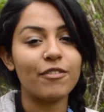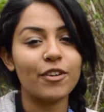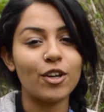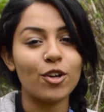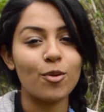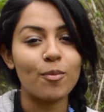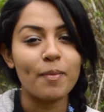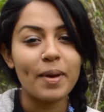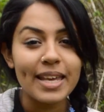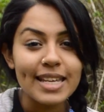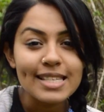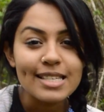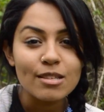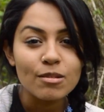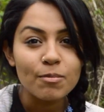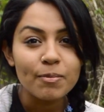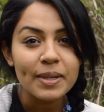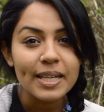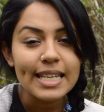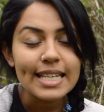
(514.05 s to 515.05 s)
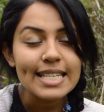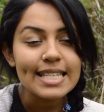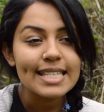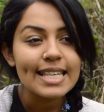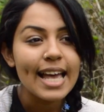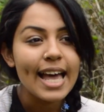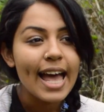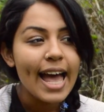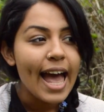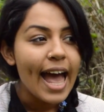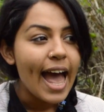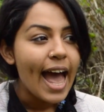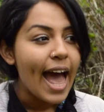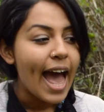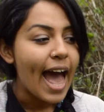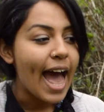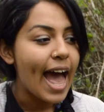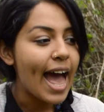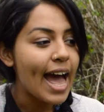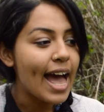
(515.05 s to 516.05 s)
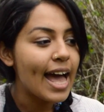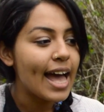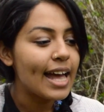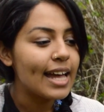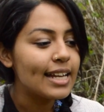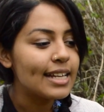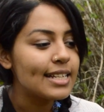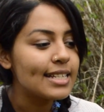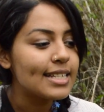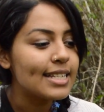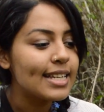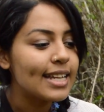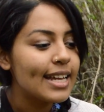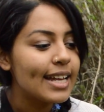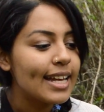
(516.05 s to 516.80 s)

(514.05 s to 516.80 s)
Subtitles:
for your mason bees. And